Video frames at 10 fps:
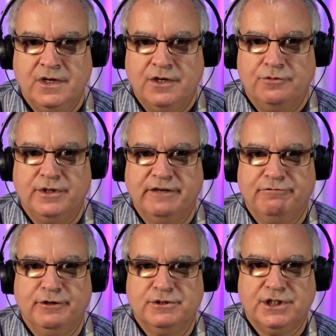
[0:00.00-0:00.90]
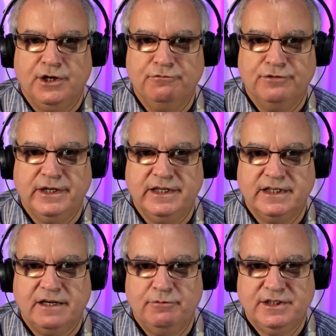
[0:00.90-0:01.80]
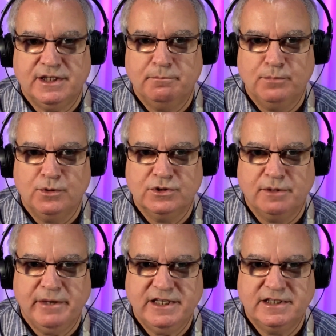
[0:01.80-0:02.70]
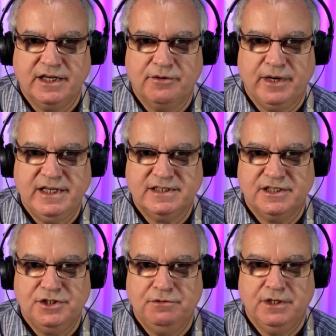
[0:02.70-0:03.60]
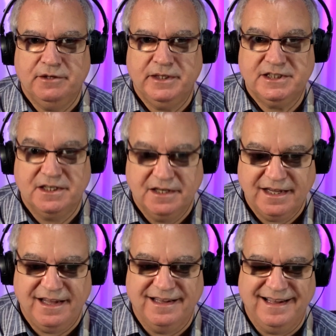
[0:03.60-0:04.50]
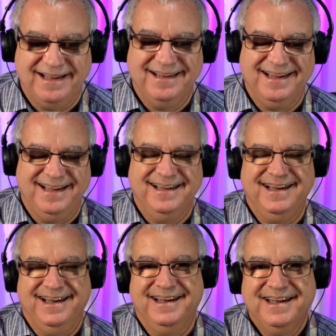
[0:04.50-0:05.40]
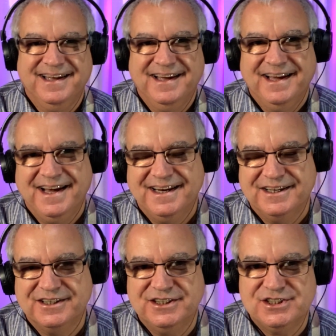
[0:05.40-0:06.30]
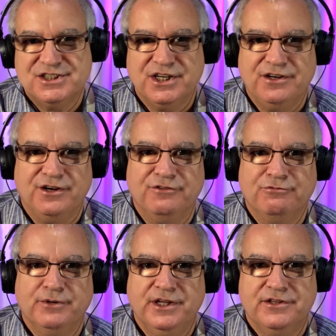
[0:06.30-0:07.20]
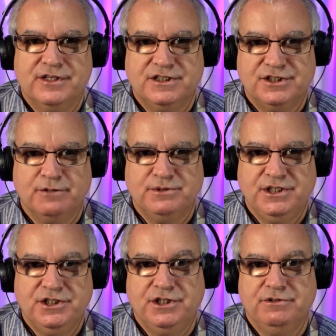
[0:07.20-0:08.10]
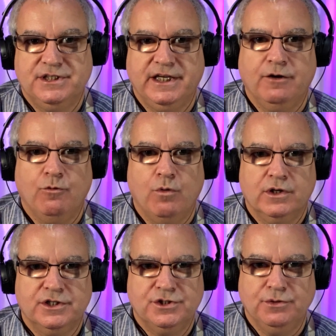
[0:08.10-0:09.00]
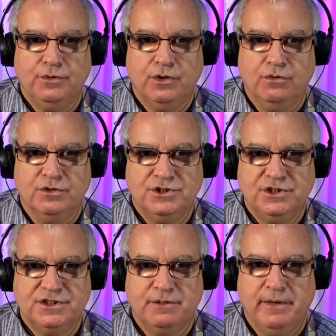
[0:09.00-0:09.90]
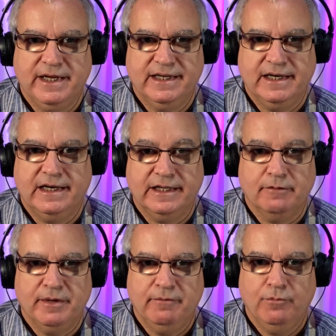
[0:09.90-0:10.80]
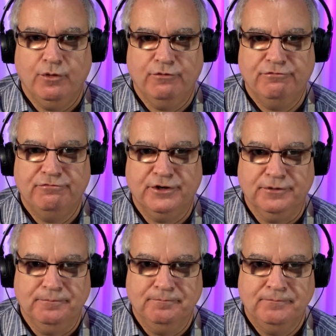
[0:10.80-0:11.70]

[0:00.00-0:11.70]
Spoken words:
Right, folks, so hopefully that resembled Amazing Grace as you know it. And I'm going to start off with substituting 1 or 2 chords just to make it a little bit more fun.